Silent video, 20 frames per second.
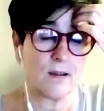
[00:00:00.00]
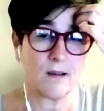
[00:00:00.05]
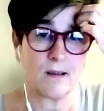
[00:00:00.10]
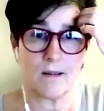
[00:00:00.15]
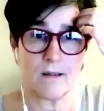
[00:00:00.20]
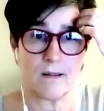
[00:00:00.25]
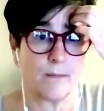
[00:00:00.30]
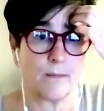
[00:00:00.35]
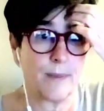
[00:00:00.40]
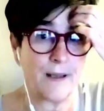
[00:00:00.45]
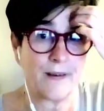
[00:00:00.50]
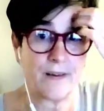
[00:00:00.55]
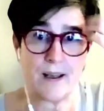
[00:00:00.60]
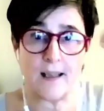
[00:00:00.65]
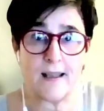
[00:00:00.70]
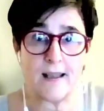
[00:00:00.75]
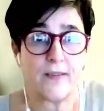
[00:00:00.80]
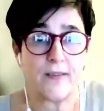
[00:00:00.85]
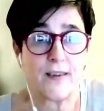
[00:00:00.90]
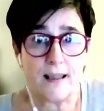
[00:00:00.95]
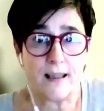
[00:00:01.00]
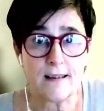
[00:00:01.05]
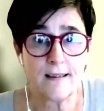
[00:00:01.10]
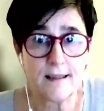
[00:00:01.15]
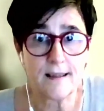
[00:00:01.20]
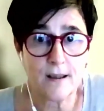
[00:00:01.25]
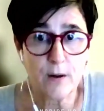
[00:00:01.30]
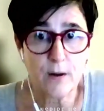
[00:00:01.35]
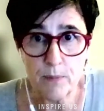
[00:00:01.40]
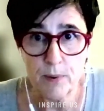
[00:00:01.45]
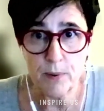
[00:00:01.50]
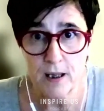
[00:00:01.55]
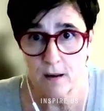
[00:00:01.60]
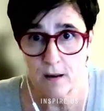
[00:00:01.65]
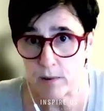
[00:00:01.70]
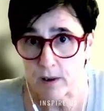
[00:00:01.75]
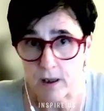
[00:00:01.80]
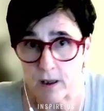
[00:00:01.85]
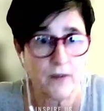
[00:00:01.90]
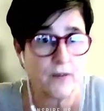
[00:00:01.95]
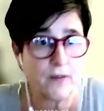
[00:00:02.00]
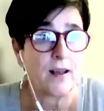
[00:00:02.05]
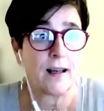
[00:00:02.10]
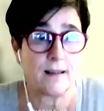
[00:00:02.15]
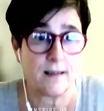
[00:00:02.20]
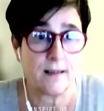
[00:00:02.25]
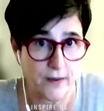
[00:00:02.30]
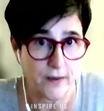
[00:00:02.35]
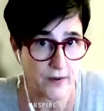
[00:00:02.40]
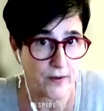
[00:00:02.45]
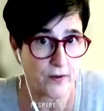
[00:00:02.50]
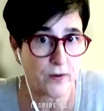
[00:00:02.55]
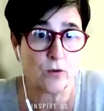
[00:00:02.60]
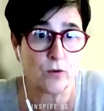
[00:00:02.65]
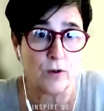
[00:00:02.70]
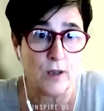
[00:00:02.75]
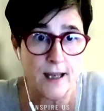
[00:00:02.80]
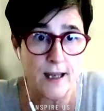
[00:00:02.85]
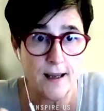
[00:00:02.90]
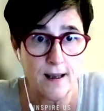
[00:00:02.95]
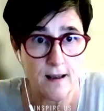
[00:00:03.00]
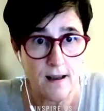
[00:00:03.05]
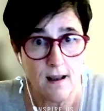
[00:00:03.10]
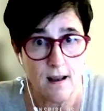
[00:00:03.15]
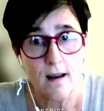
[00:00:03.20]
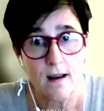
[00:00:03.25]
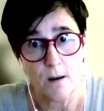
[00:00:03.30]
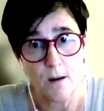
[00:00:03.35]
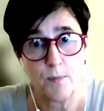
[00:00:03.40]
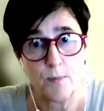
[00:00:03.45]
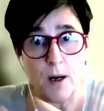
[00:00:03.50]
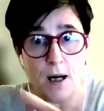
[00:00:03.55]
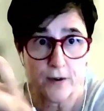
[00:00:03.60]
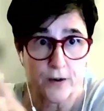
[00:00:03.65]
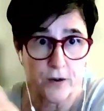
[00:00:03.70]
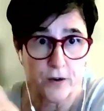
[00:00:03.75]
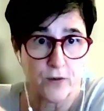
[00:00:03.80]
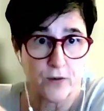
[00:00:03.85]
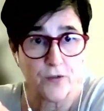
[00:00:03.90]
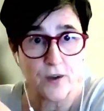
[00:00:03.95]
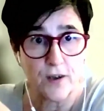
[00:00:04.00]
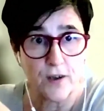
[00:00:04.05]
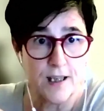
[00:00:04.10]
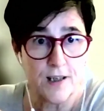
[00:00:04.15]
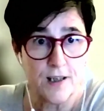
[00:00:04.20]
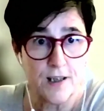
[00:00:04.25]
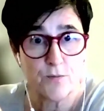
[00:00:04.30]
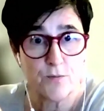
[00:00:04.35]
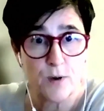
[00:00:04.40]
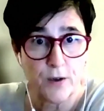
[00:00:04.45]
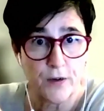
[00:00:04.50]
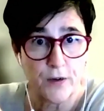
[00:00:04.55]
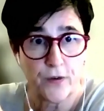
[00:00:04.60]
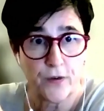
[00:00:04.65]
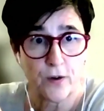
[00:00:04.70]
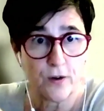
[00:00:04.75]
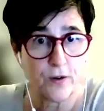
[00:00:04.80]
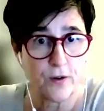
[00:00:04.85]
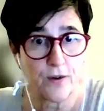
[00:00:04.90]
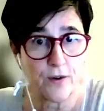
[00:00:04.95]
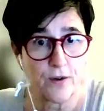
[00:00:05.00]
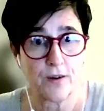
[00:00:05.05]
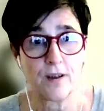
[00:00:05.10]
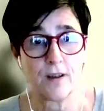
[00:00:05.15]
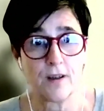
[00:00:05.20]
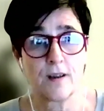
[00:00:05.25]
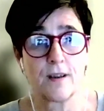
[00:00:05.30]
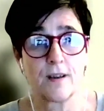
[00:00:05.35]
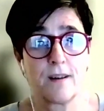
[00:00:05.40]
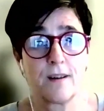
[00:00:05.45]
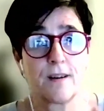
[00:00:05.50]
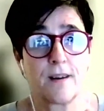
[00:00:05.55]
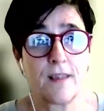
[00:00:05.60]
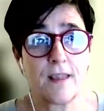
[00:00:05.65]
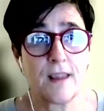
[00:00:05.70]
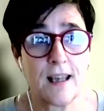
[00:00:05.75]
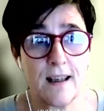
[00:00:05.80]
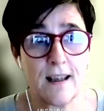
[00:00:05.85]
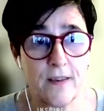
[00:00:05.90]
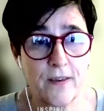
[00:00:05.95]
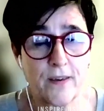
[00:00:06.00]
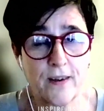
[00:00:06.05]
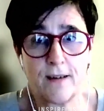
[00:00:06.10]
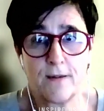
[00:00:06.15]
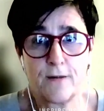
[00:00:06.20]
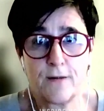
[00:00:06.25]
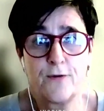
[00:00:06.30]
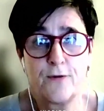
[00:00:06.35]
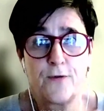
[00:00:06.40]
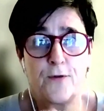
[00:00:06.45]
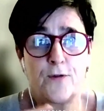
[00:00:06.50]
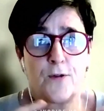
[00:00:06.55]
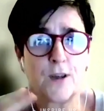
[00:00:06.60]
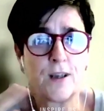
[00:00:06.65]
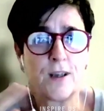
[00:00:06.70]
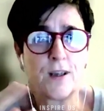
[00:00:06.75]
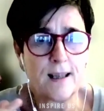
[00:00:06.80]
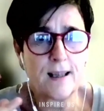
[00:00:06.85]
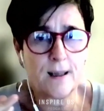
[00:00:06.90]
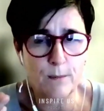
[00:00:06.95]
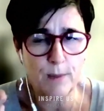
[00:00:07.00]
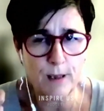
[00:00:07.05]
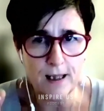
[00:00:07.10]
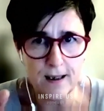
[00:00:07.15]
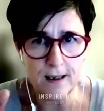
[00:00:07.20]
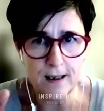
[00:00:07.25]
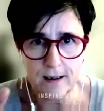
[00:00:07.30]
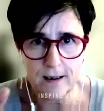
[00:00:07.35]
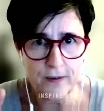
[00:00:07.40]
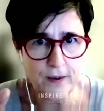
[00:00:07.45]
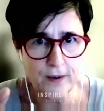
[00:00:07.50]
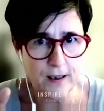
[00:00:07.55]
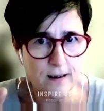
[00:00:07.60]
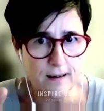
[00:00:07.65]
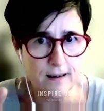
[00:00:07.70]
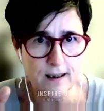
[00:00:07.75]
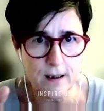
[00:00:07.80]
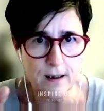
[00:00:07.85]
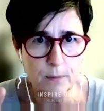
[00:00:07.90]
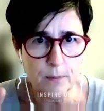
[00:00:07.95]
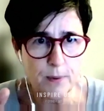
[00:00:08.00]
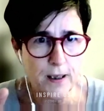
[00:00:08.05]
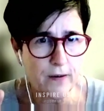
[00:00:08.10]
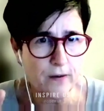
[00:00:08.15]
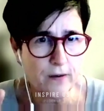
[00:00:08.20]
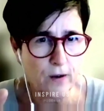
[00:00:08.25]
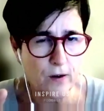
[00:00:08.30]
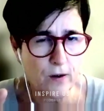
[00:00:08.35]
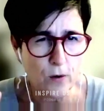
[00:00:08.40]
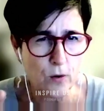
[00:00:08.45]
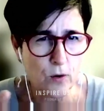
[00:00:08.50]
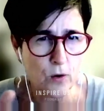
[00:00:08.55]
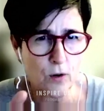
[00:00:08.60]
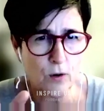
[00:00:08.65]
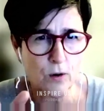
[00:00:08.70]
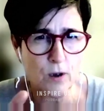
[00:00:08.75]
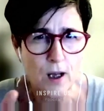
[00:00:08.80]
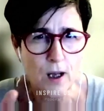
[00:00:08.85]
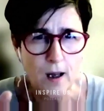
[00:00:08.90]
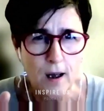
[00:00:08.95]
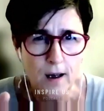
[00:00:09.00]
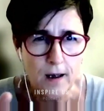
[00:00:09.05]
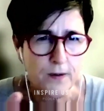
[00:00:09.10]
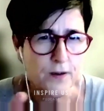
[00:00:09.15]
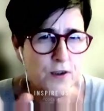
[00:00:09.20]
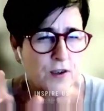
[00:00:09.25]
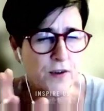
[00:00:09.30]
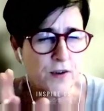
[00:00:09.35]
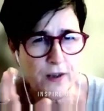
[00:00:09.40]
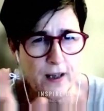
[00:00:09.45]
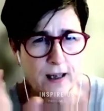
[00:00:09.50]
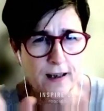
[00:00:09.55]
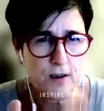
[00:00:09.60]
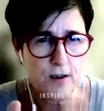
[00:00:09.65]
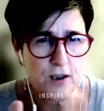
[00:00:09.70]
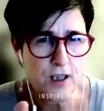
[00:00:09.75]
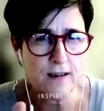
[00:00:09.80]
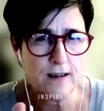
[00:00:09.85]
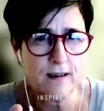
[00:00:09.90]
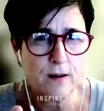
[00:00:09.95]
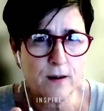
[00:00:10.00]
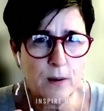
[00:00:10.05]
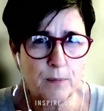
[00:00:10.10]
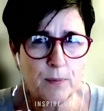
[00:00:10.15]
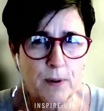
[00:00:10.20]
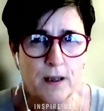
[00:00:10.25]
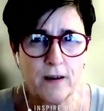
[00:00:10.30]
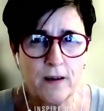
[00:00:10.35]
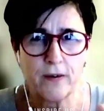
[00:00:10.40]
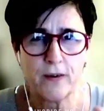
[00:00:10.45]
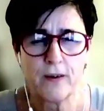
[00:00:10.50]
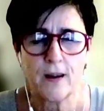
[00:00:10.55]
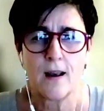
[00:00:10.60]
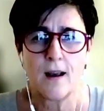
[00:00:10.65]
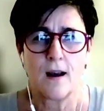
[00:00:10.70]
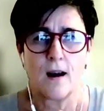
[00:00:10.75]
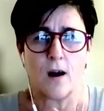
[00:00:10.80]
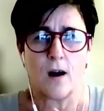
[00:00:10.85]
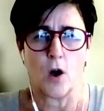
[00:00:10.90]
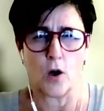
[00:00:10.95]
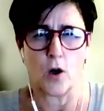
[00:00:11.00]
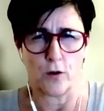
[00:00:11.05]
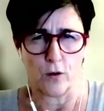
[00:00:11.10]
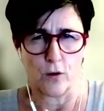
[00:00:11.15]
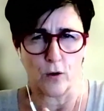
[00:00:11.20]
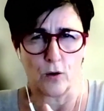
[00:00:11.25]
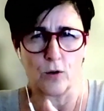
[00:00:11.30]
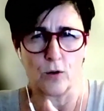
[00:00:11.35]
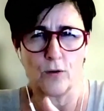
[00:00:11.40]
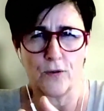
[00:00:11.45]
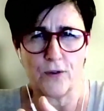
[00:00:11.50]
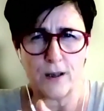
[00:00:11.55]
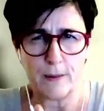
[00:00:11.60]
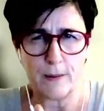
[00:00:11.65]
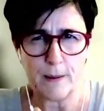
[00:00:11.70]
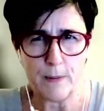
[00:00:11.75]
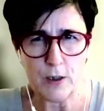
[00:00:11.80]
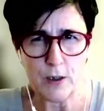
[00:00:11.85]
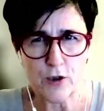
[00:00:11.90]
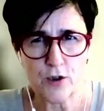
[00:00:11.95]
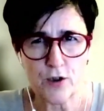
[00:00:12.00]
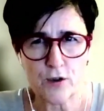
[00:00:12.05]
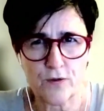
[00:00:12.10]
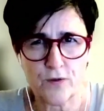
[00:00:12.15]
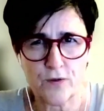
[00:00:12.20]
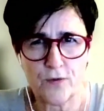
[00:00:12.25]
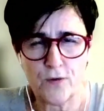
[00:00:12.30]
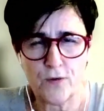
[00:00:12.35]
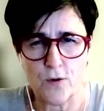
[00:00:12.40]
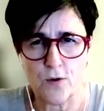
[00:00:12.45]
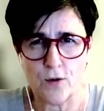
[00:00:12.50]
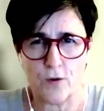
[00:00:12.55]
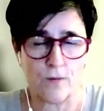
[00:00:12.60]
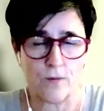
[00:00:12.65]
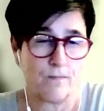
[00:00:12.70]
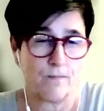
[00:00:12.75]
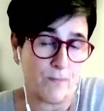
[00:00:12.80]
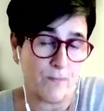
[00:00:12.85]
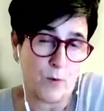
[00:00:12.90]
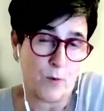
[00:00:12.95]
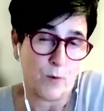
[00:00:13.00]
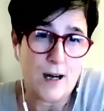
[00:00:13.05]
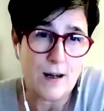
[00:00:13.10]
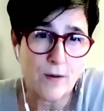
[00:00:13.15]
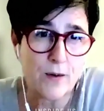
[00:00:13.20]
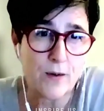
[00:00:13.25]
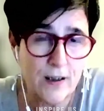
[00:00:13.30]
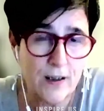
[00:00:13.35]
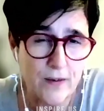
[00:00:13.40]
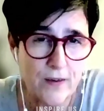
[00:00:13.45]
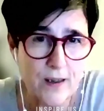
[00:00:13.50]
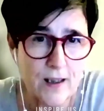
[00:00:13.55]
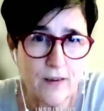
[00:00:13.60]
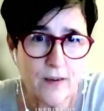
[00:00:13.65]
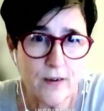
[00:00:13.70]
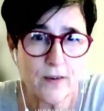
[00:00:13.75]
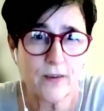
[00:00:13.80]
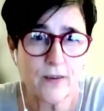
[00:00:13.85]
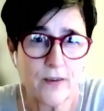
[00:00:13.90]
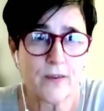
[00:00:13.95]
basically cell therapy, because that is today part of the niche buster things. For the time being, these cell therapies are all, cell and gene therapies are all very much for rare diseases.